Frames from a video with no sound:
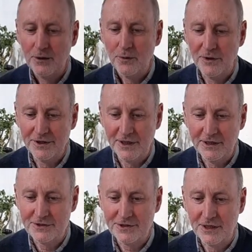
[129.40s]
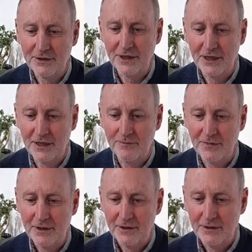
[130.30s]
When they had sung the
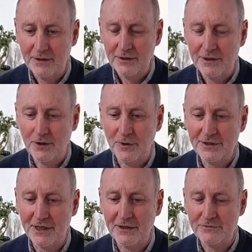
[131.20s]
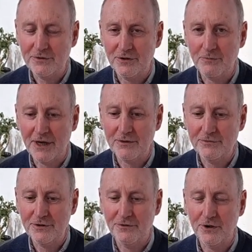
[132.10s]
hymn, they went out to the Mount of